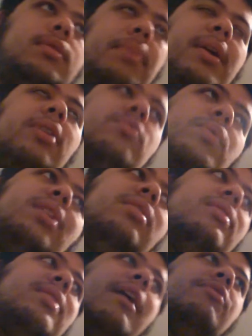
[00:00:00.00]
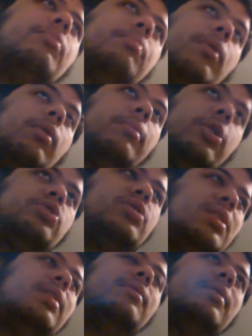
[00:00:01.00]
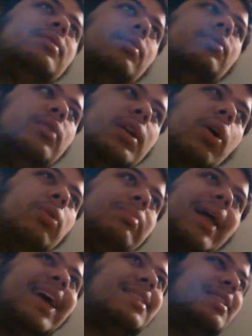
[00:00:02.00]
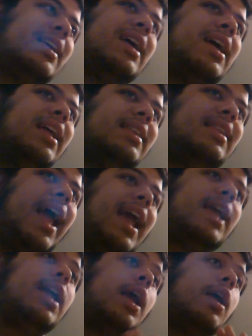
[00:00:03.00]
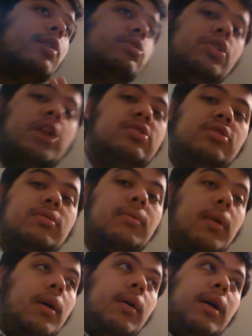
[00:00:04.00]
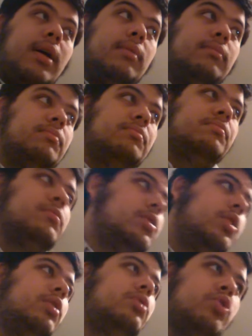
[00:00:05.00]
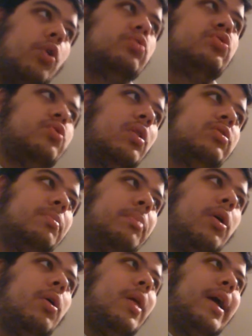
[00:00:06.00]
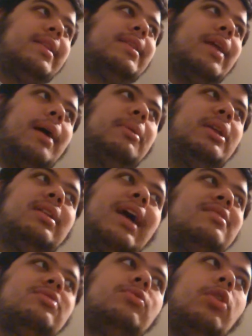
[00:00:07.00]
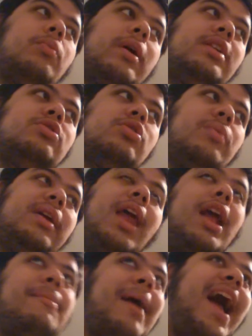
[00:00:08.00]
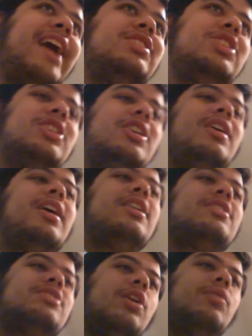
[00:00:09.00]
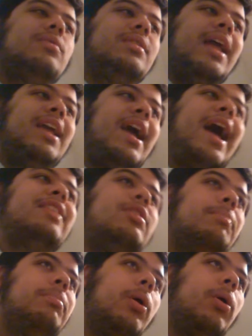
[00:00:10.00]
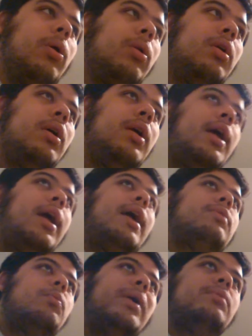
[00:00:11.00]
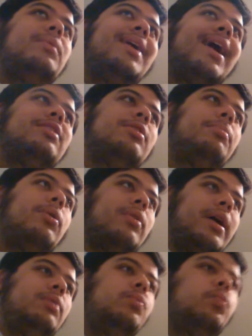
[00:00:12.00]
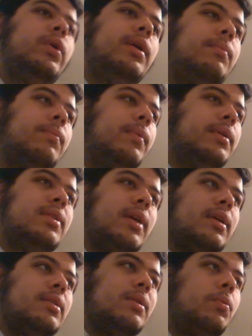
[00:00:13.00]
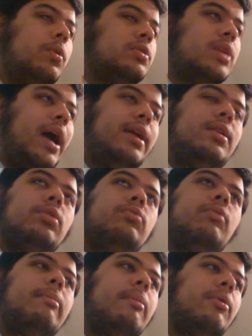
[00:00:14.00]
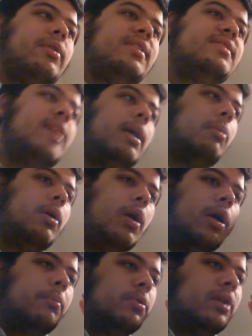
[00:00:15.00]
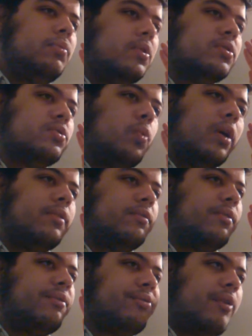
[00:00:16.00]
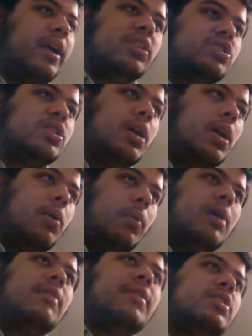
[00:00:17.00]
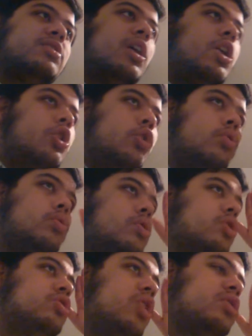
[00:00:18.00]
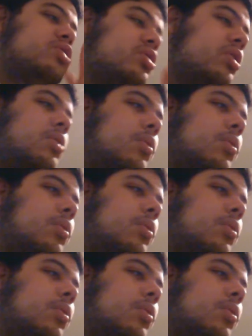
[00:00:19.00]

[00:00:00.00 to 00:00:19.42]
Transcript: because we didn't have the ball much, the, the All Blacks they just you know control the ball, and I mean that's the way to win a match. So they had the ball, and when we had the ball, and we there, there was I don't remember his name, but there was one of the French, one of us, who just